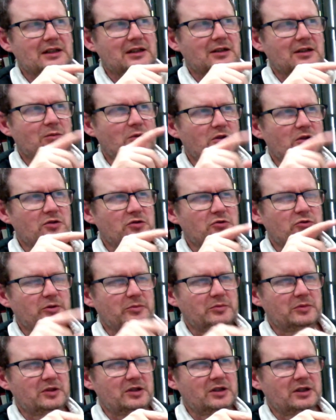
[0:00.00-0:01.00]
And what the
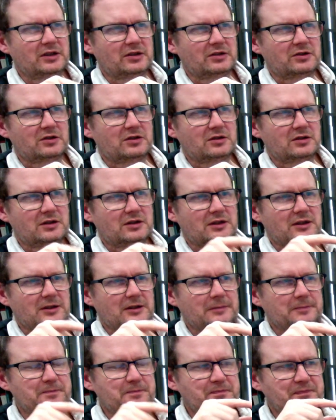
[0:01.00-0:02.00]
script does
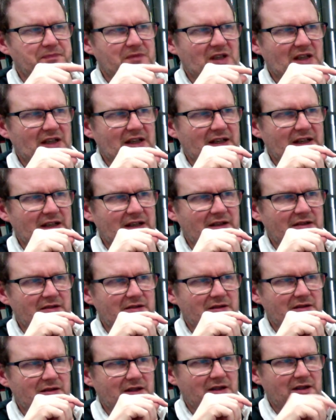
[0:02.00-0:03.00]
is